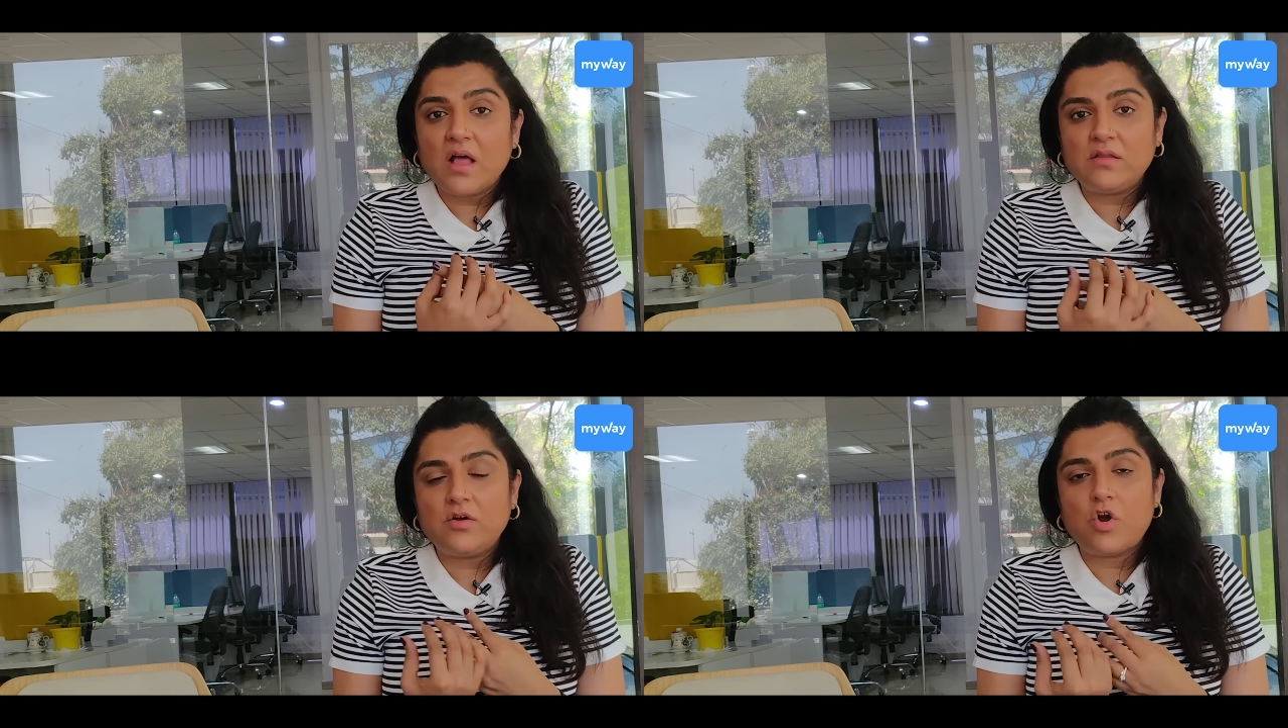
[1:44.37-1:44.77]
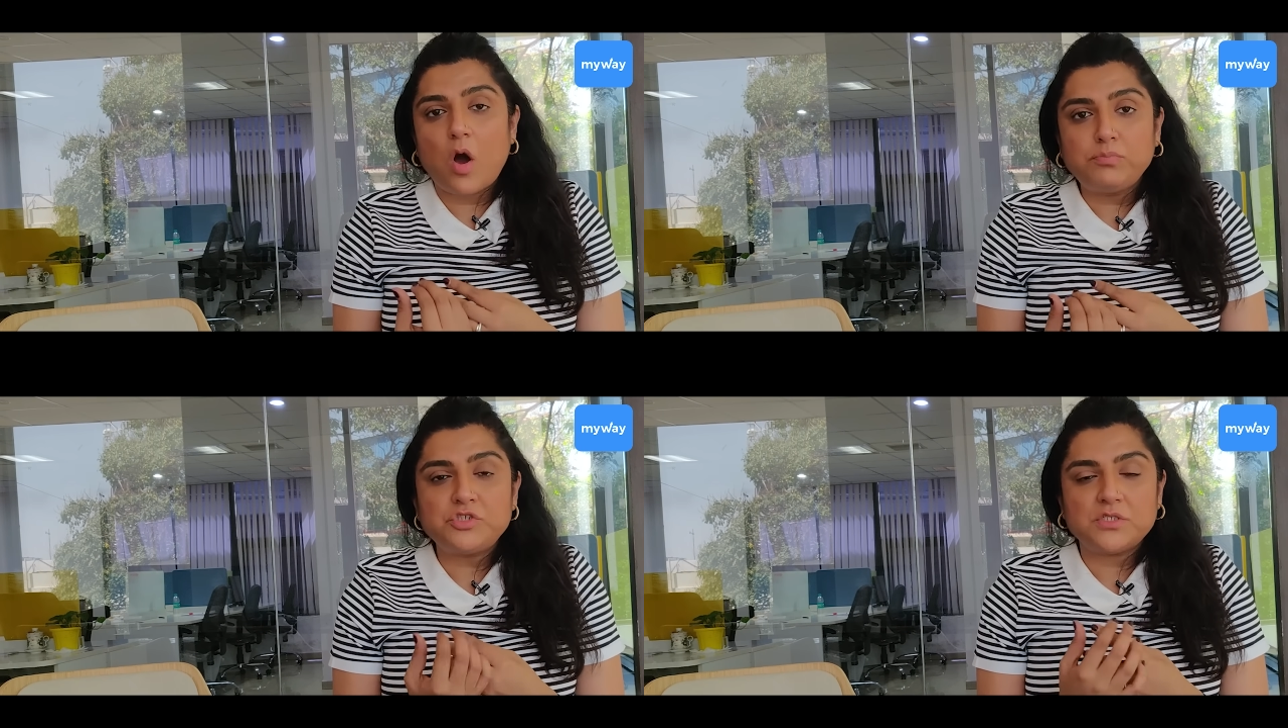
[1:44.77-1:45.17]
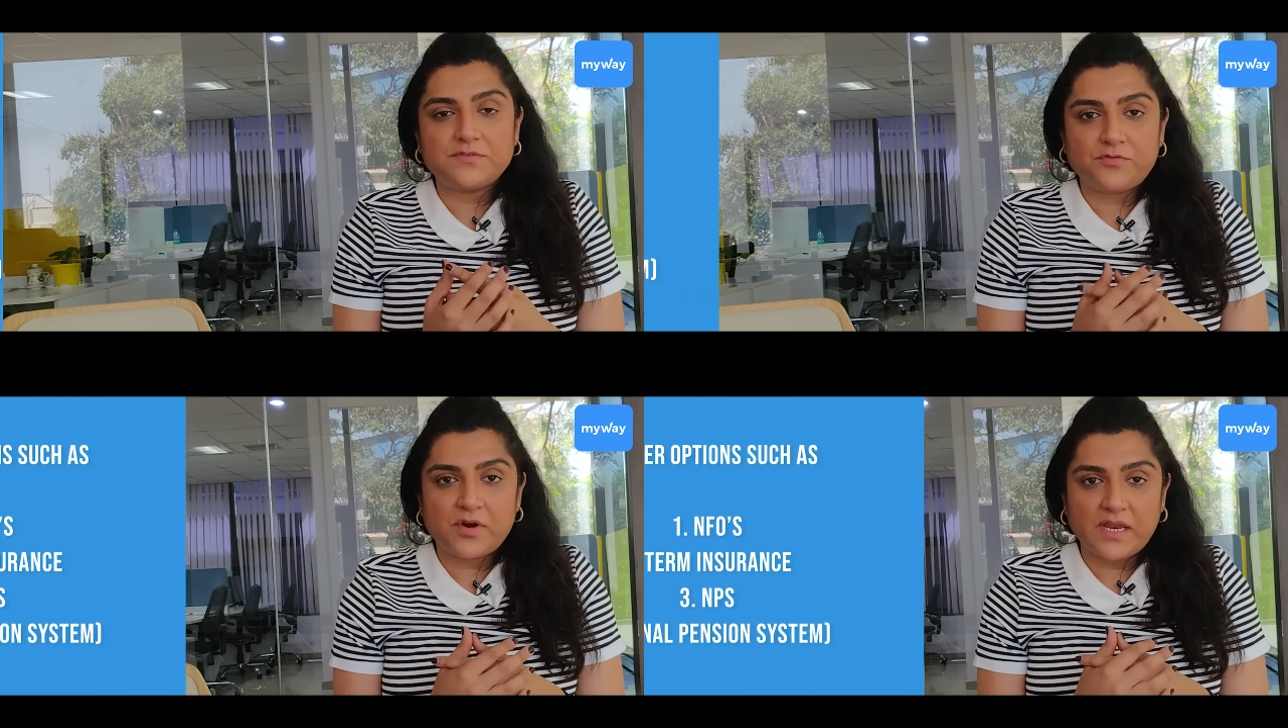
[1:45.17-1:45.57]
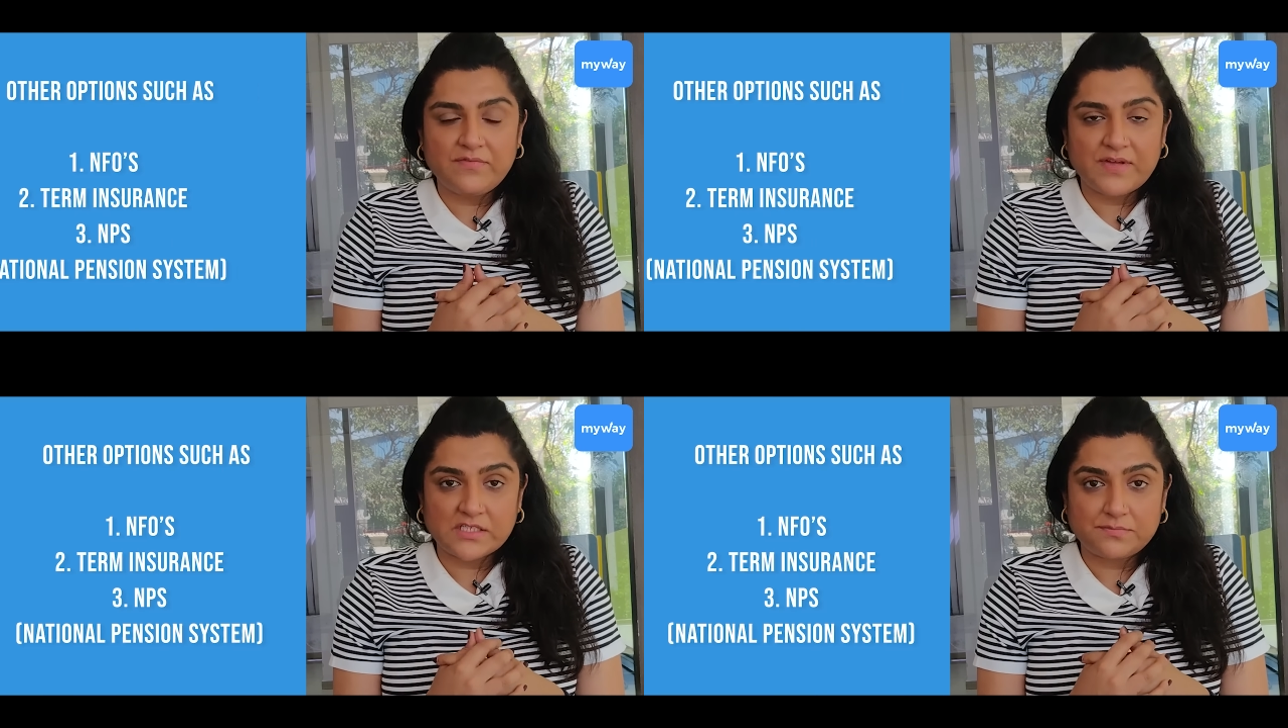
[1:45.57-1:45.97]
other options for
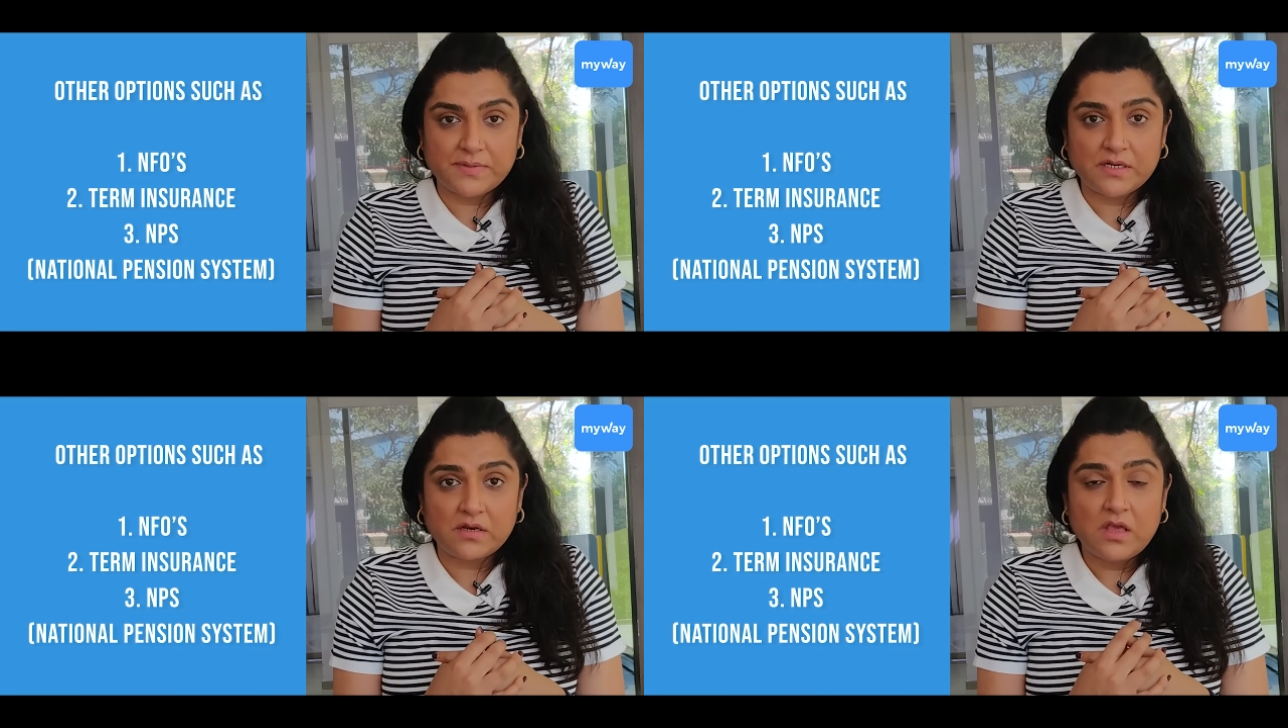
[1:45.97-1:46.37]
investment.